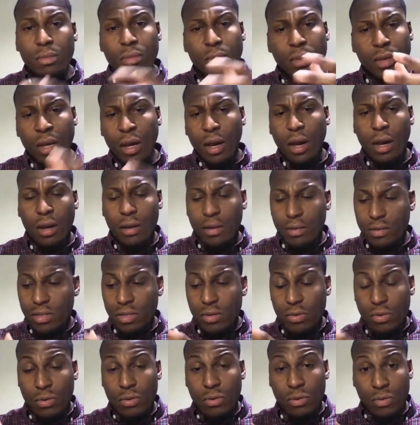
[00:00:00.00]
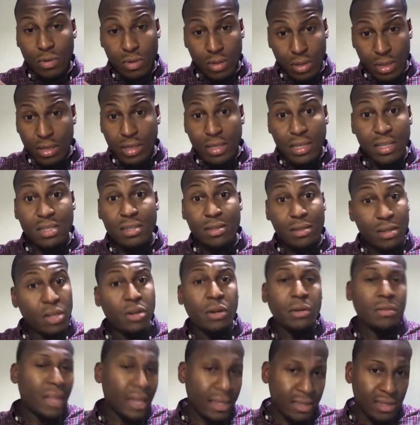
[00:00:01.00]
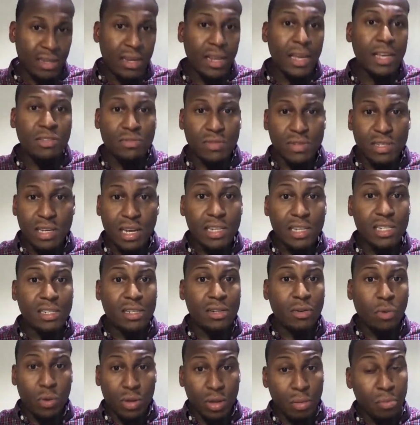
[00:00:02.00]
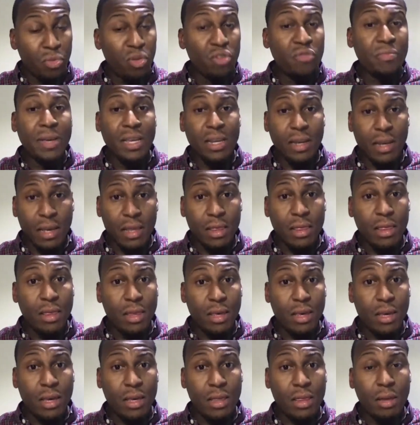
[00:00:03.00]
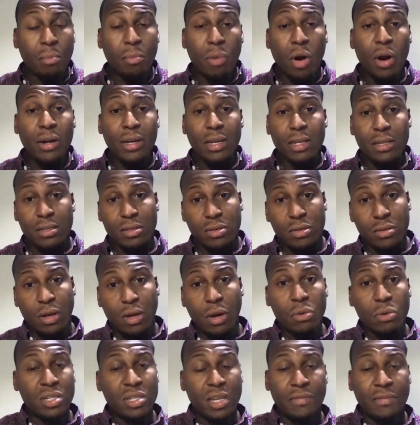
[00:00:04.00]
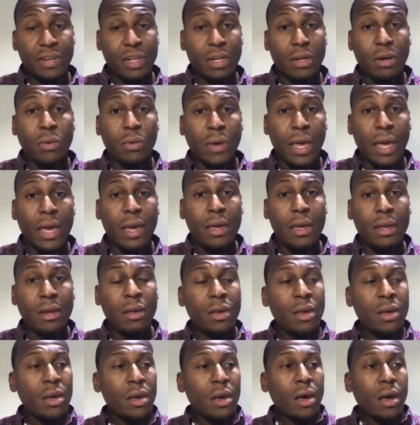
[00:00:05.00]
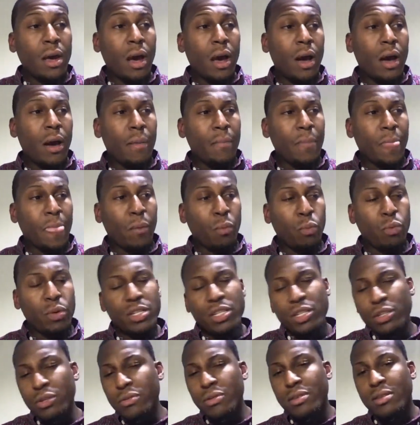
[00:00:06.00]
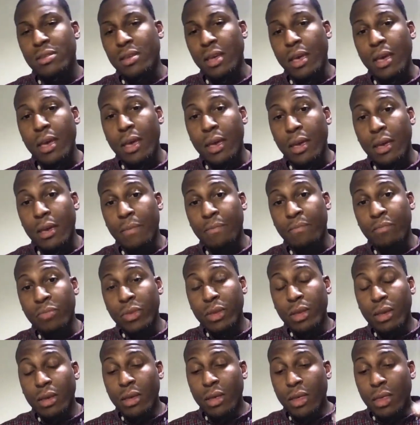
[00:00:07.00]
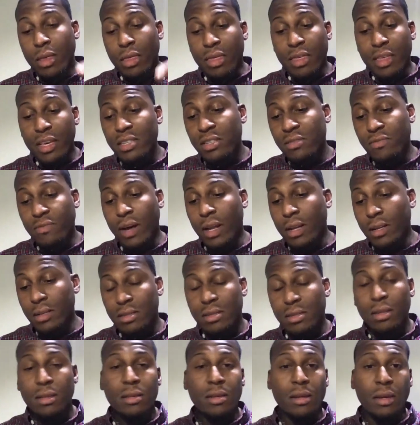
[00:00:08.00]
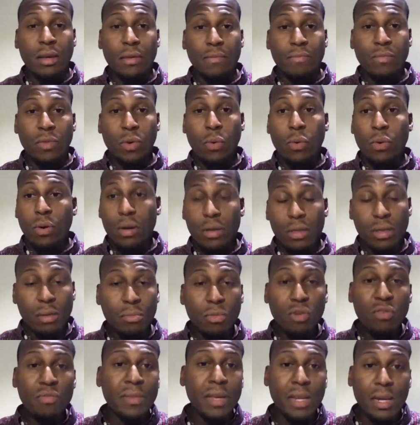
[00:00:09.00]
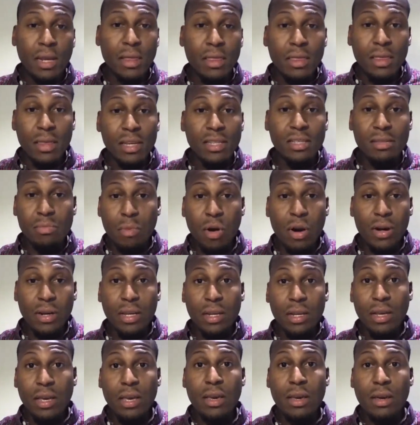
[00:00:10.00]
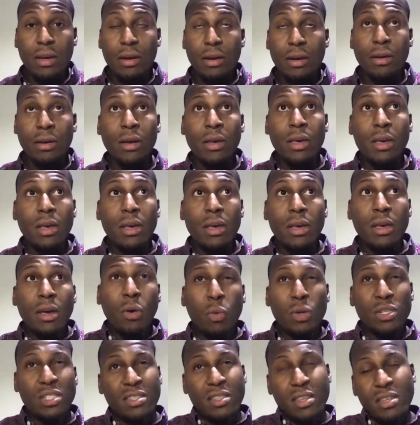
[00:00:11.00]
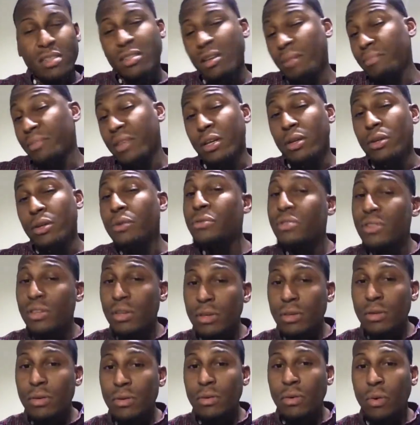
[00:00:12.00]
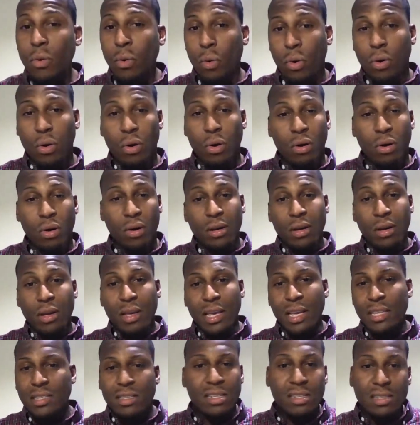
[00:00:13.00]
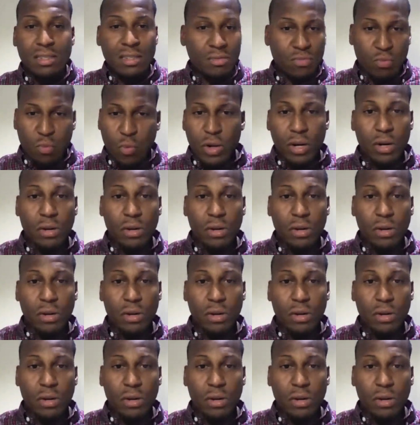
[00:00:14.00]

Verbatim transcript: uh, to this, you know, like today's recession or the movement in the the market to 07 and 08. Um, would you say this volatility or the movement in this market here was this something new to you or is this yeah. one